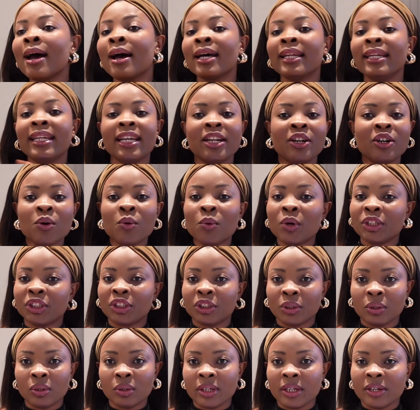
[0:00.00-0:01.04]
they know what
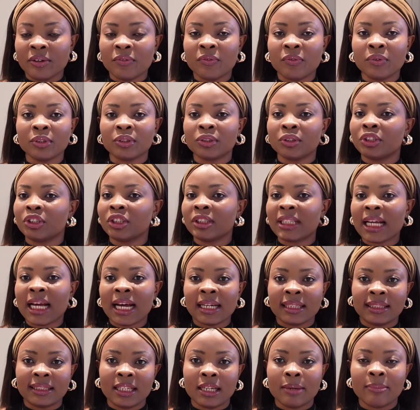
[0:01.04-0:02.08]
you're looking for, so just
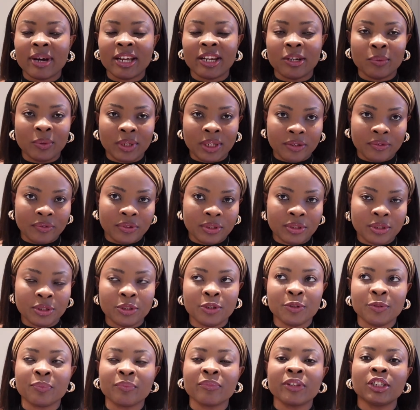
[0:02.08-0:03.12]
ask them and they'll give it to
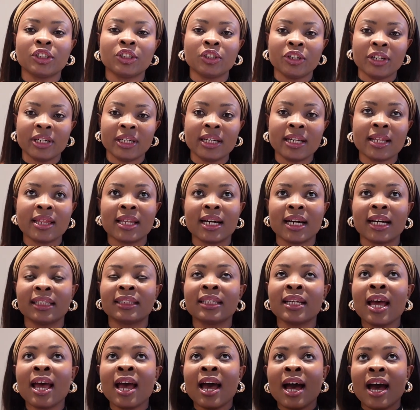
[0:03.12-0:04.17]
you. So you need that.
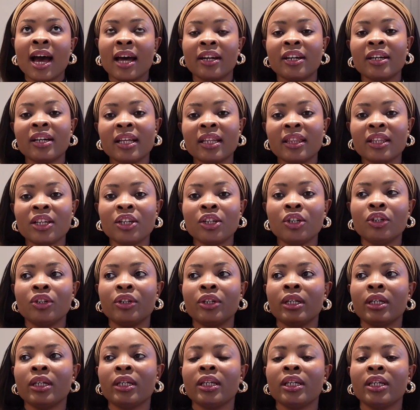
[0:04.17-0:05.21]
Another thing you
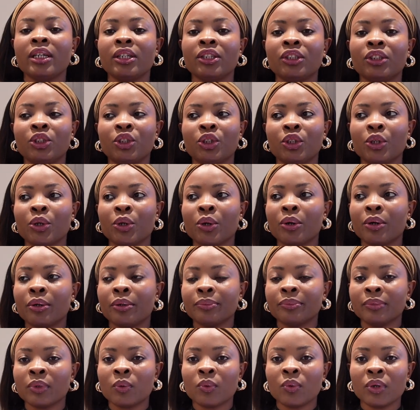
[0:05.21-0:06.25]
need is
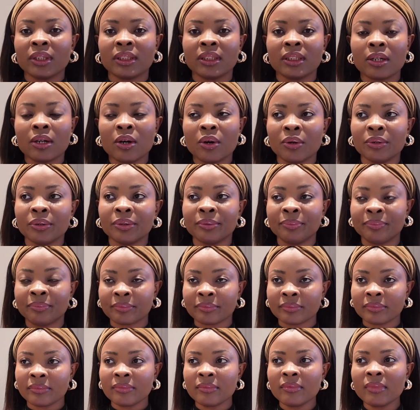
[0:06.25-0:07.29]
your,
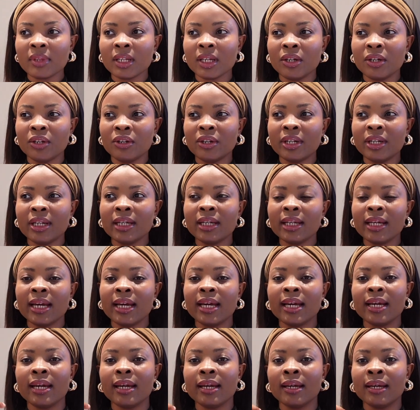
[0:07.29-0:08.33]
you need
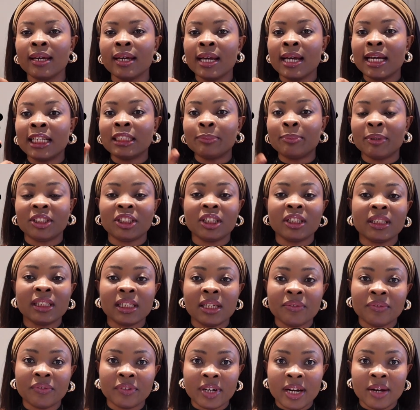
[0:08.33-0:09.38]
a special
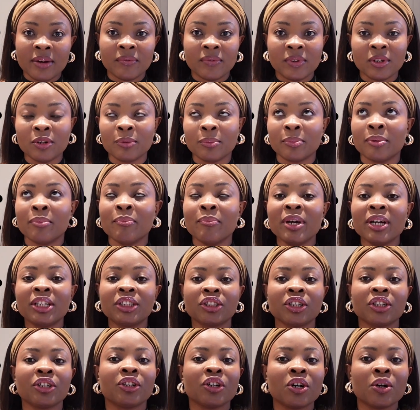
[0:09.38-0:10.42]
delivery envelope. Make sure
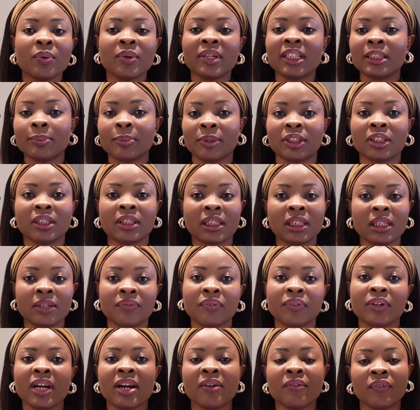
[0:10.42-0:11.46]
you go with the special
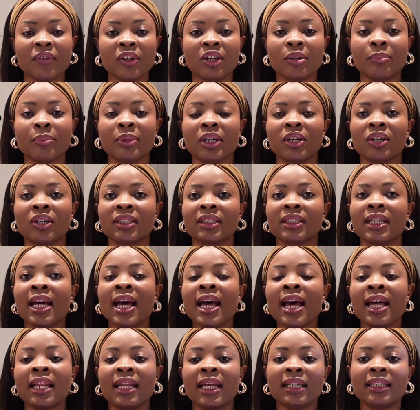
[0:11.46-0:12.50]
delivery envelope, because
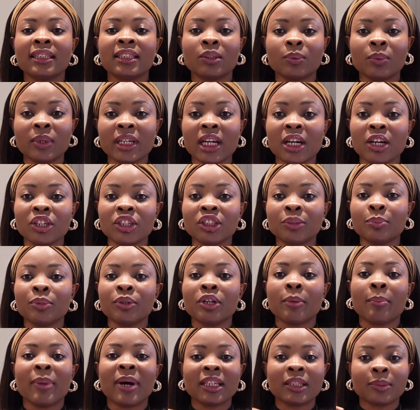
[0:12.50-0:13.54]
that is where they're going to put
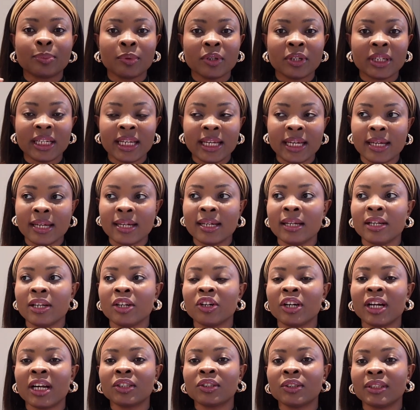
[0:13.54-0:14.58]
your passport in
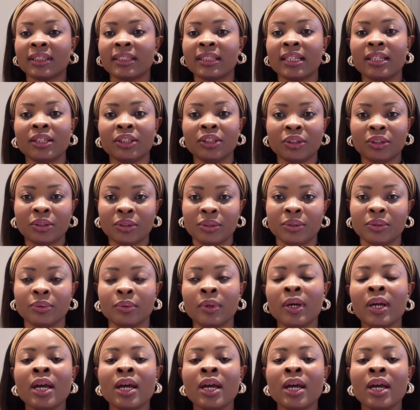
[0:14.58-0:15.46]
order to send it to you.